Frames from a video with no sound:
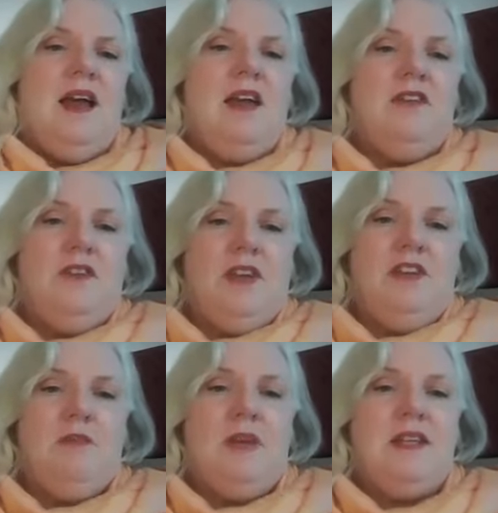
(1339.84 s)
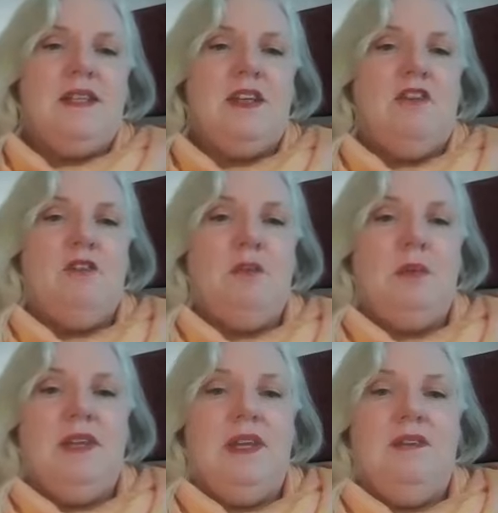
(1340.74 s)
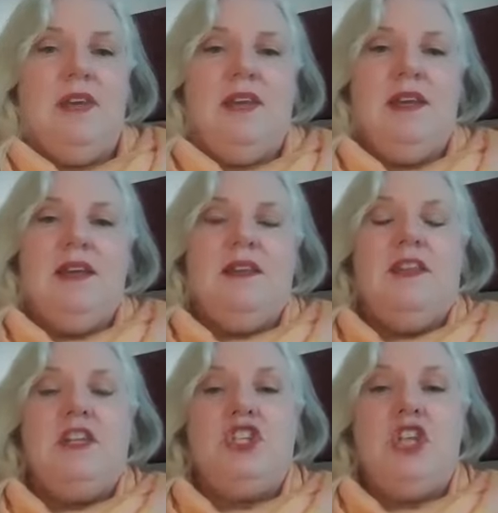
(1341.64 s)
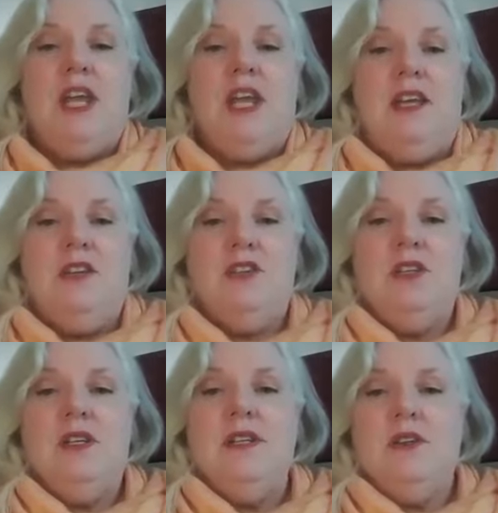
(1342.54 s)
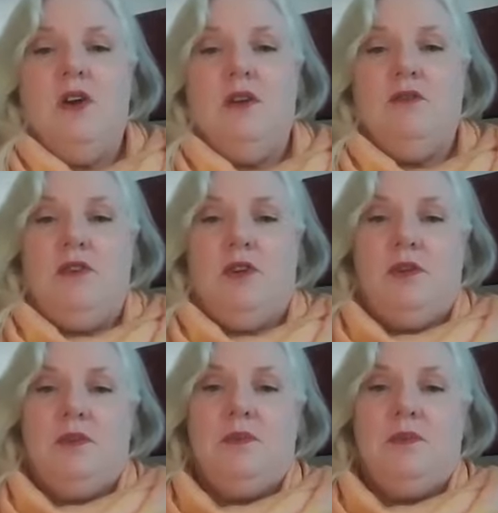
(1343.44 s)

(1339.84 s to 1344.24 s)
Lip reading: I forgive myself for believing that change is harmful.